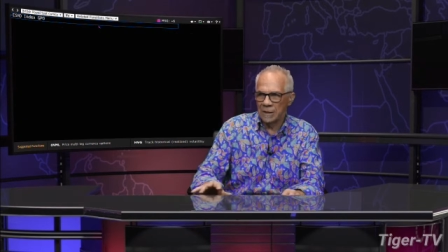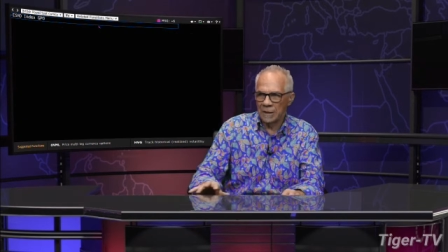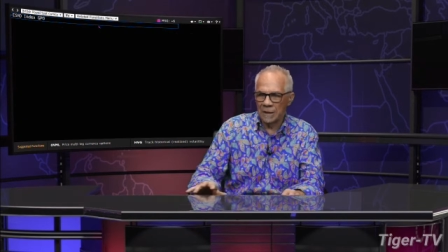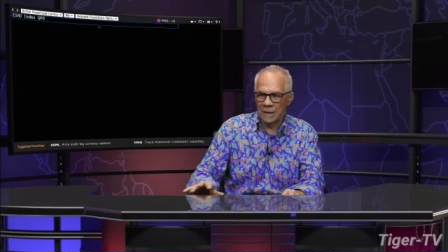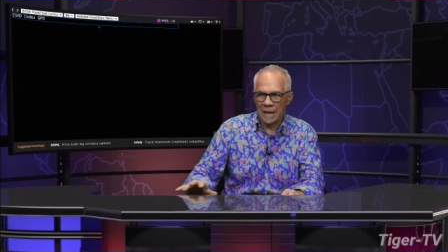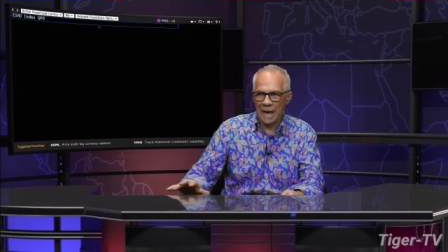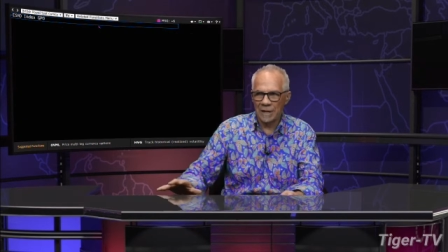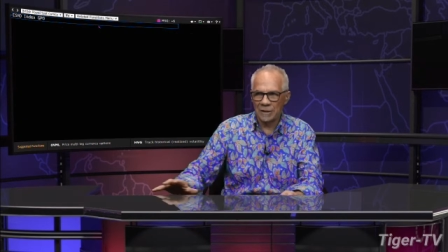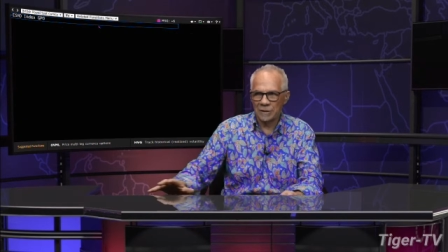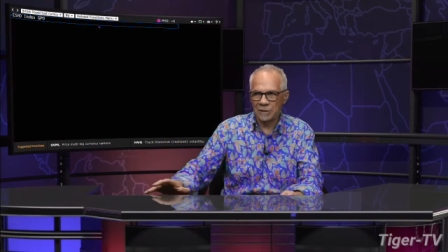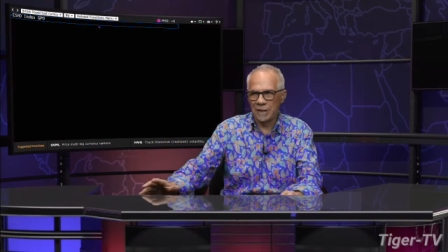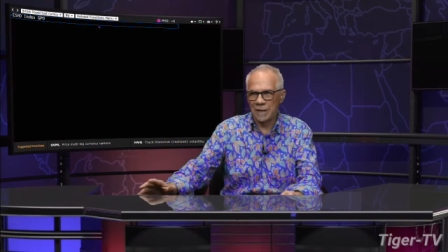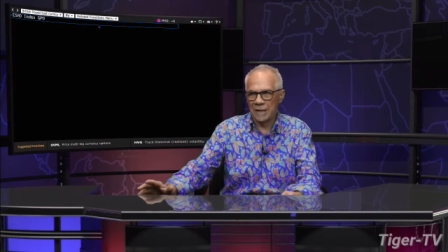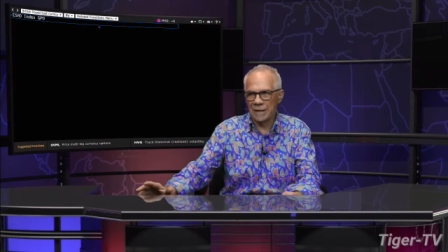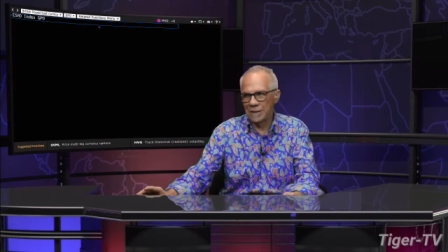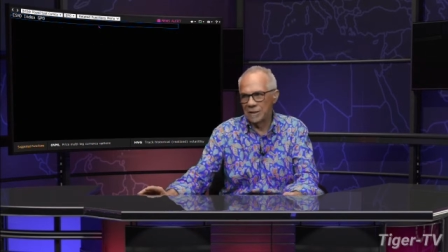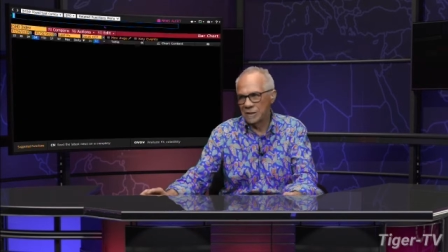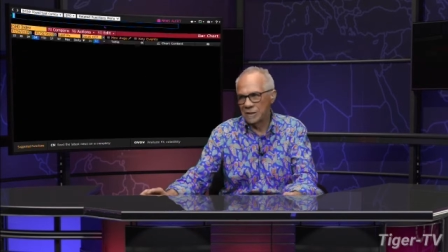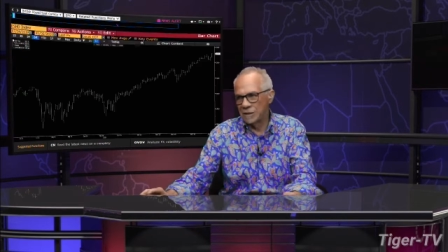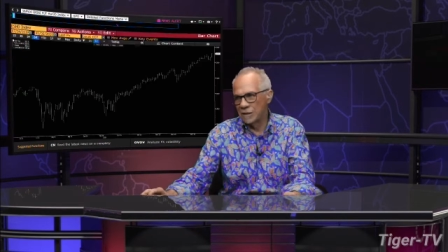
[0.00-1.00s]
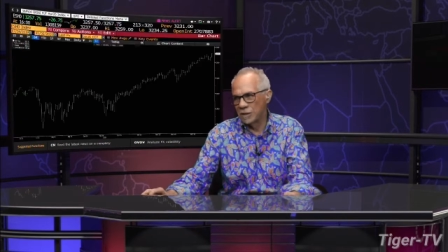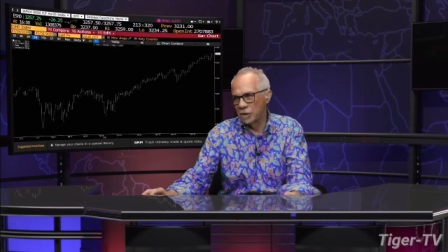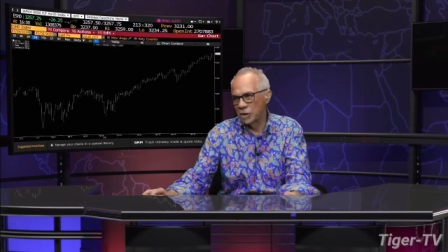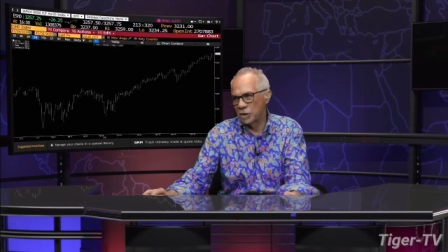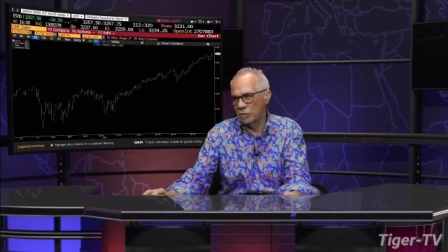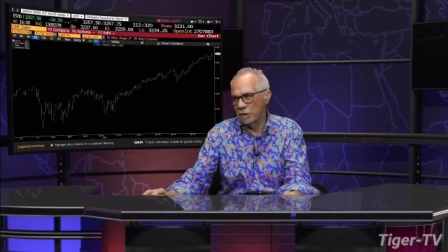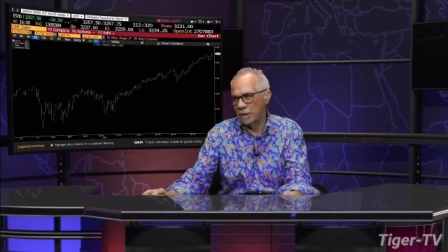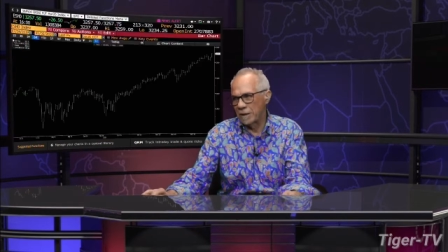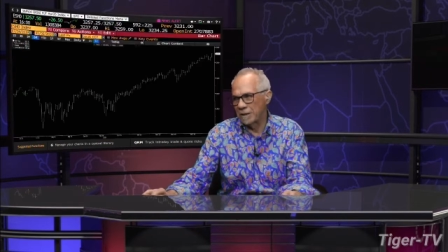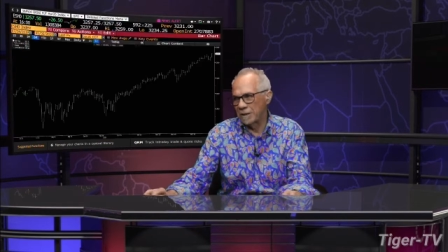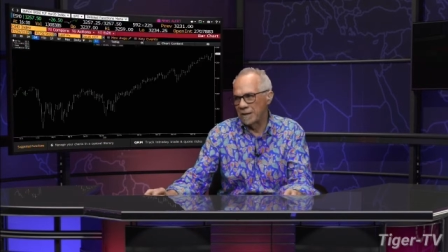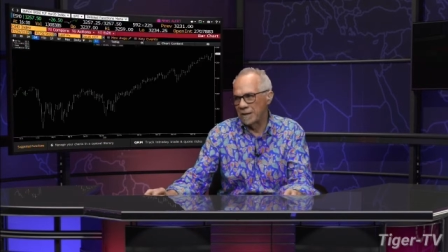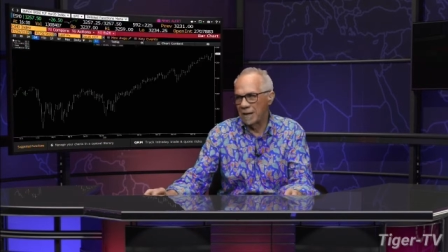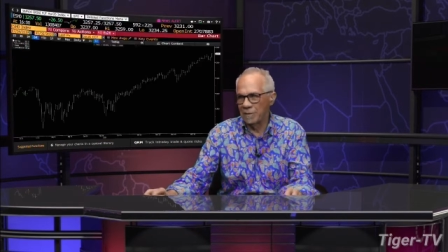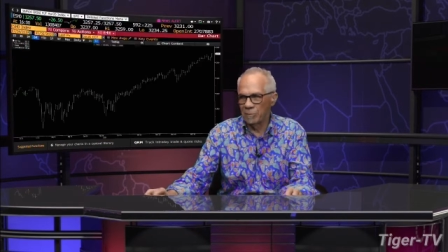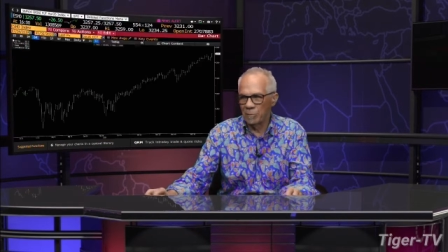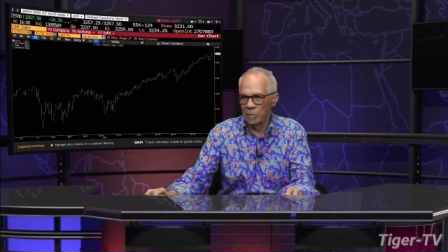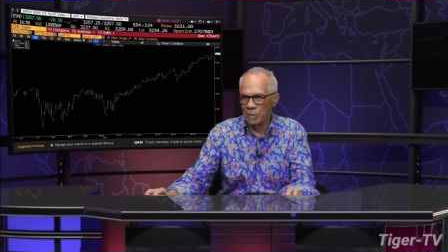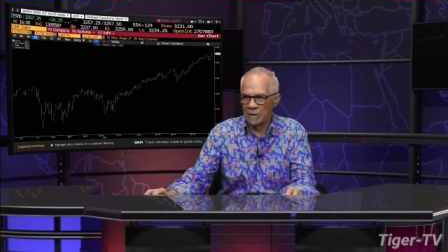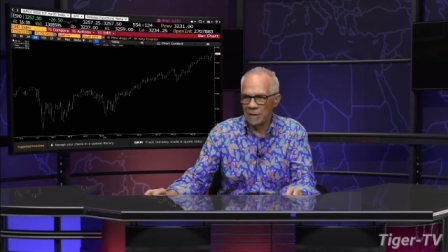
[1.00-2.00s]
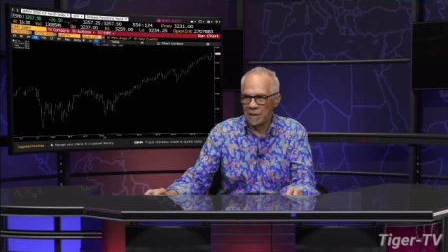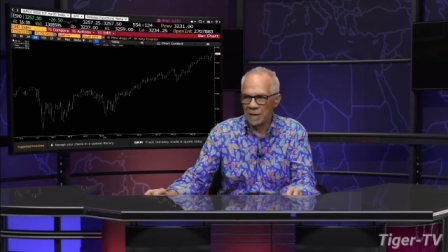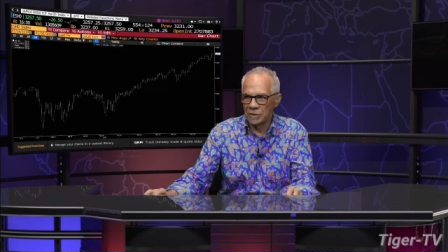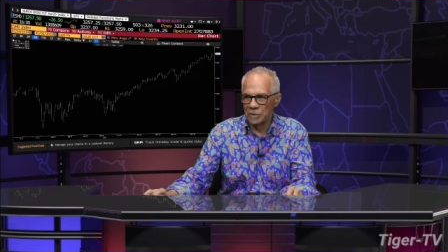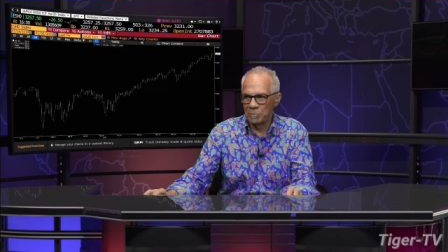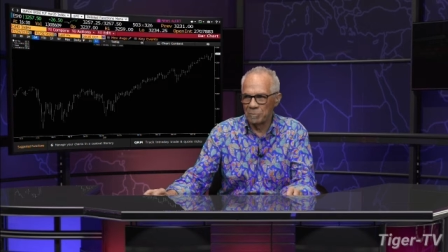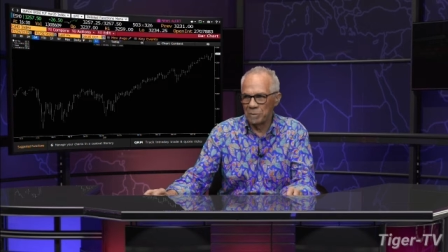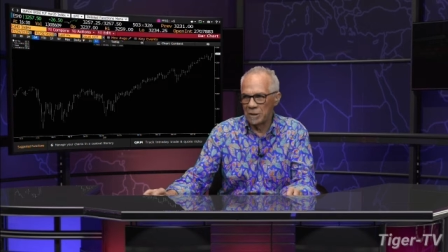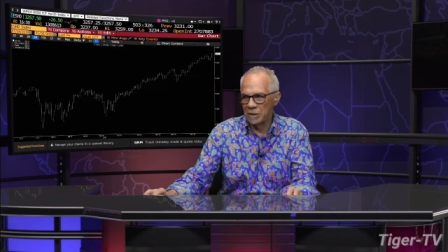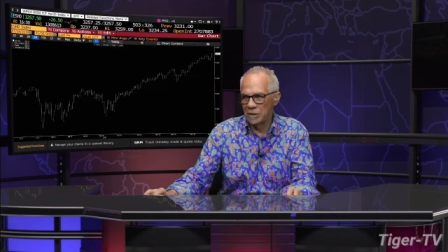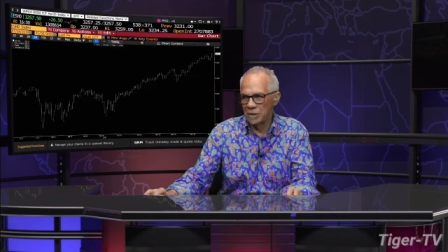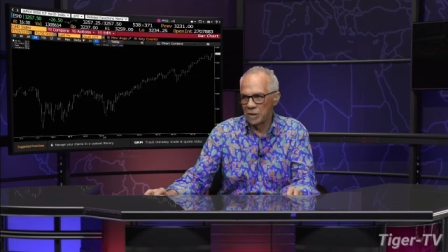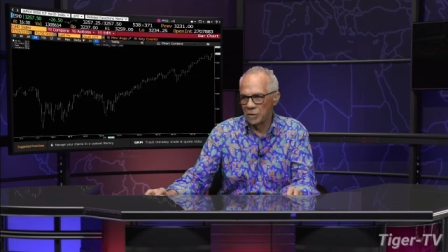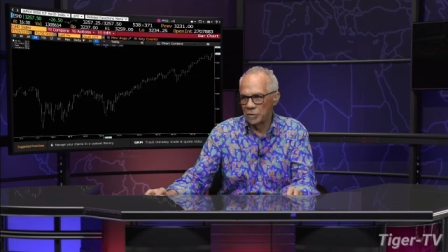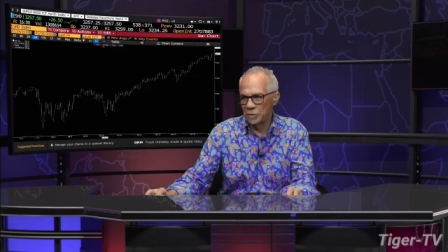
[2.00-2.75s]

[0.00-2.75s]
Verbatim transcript: The NASDAQ is the strength. Yeah, the S&P's